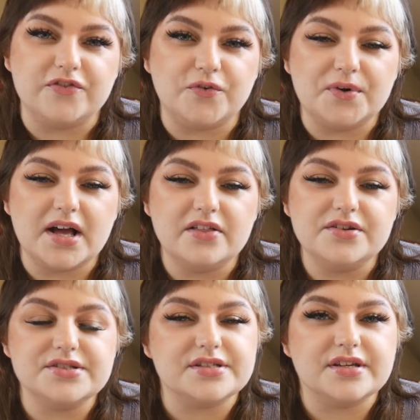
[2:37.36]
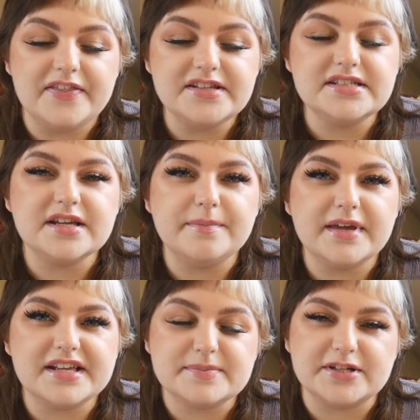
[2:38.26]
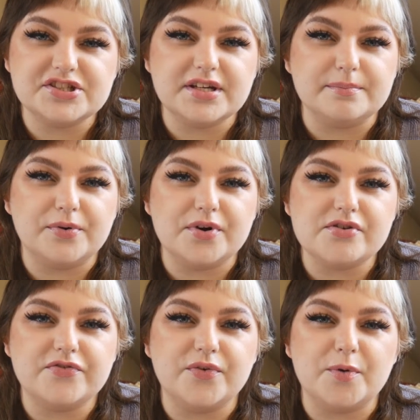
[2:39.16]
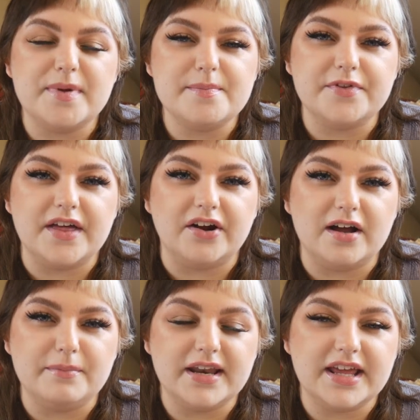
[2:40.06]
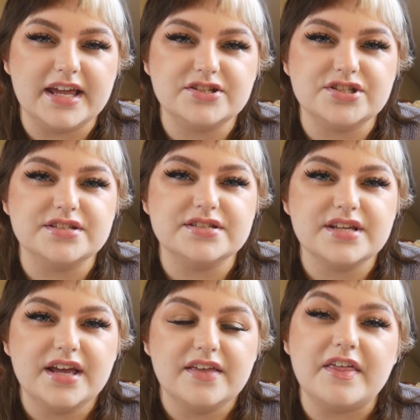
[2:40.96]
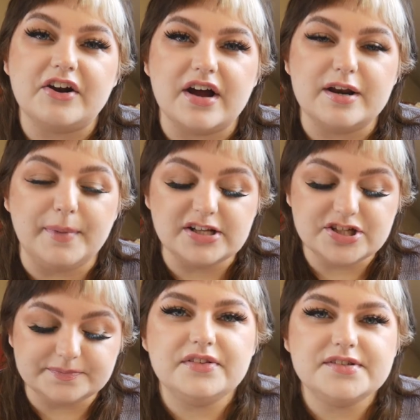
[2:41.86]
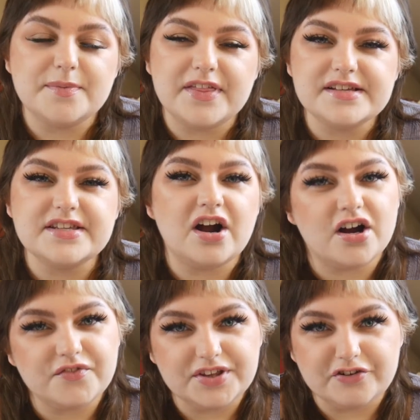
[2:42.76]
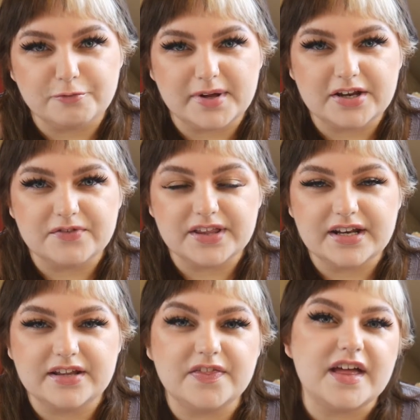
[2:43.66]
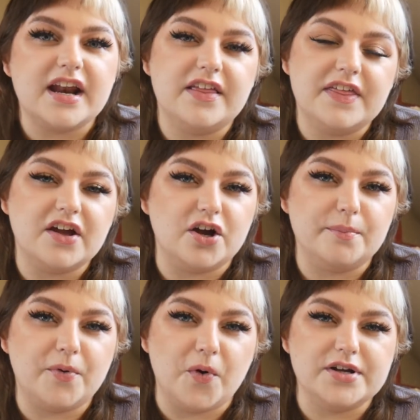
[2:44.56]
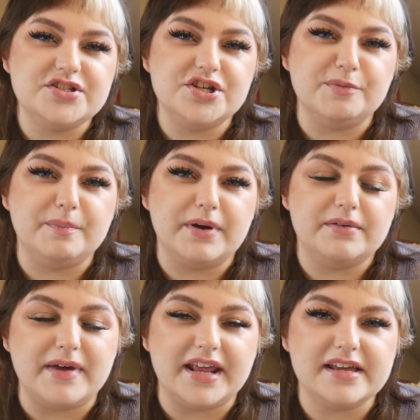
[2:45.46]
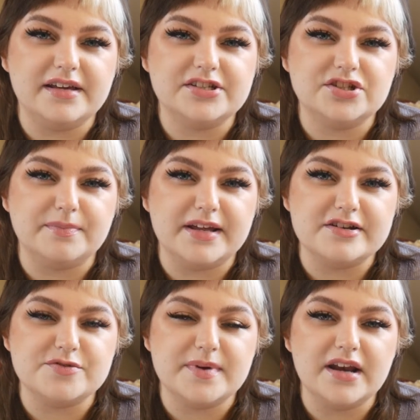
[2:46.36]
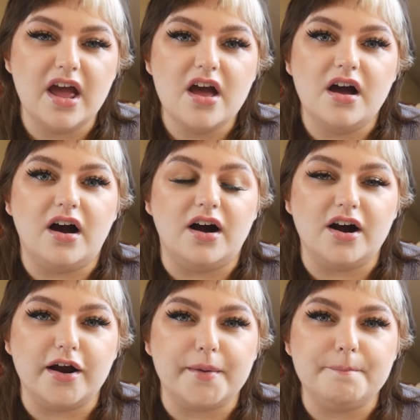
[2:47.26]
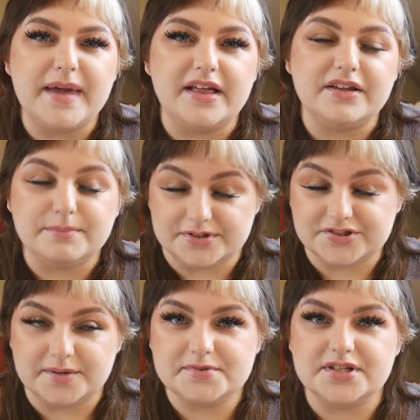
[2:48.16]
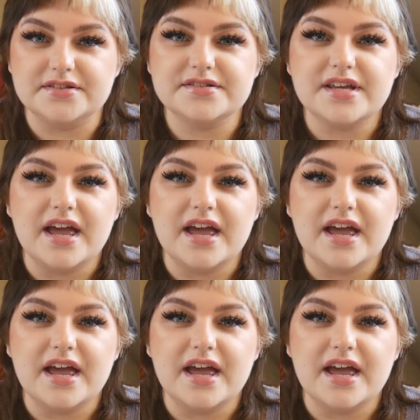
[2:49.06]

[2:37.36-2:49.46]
$4. And this is going to be especially important for people that are on medications that are on a budget. Some things that aren't really money related that I think are important to medication management are mail-in prescriptions.